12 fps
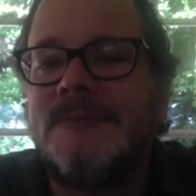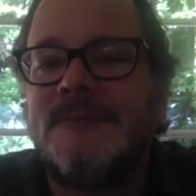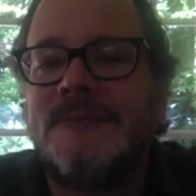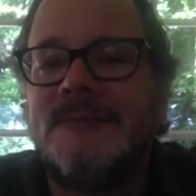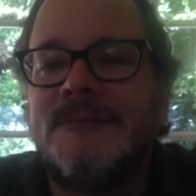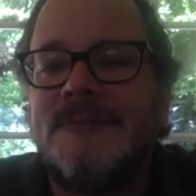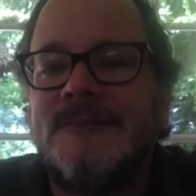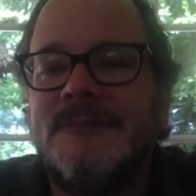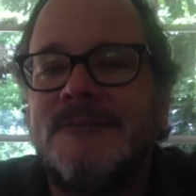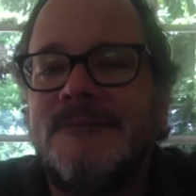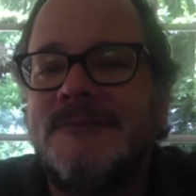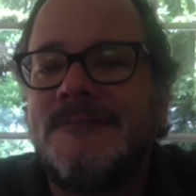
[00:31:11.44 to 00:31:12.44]

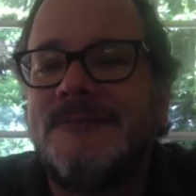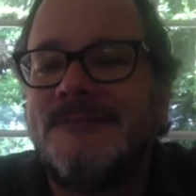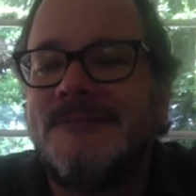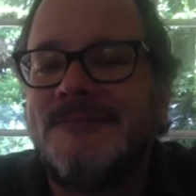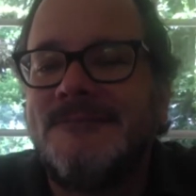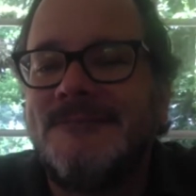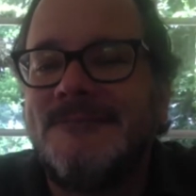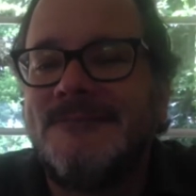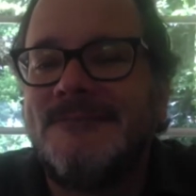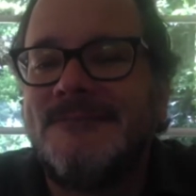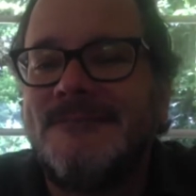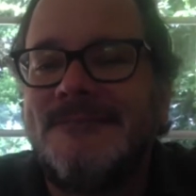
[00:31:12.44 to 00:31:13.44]

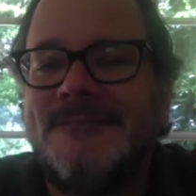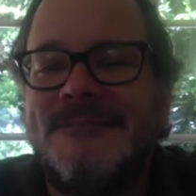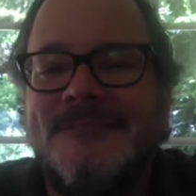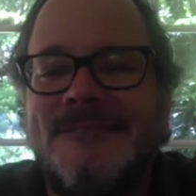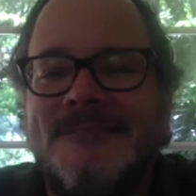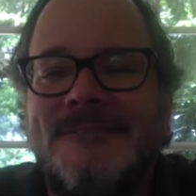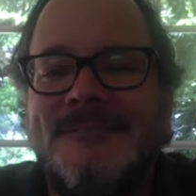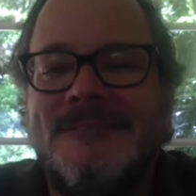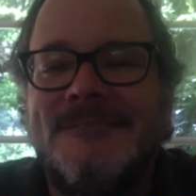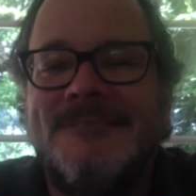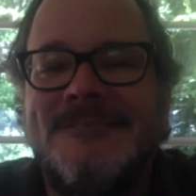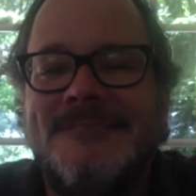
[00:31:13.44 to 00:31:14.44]

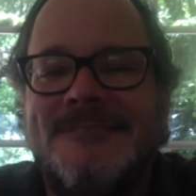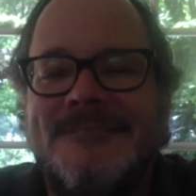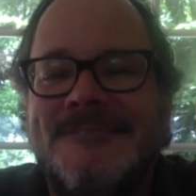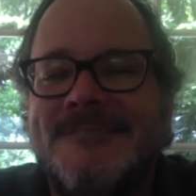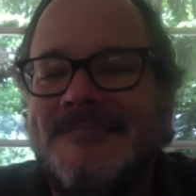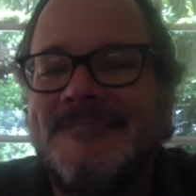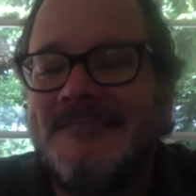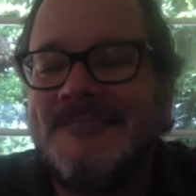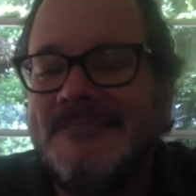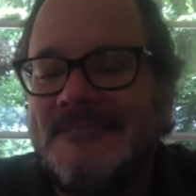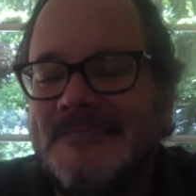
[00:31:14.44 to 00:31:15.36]
(no one is talking)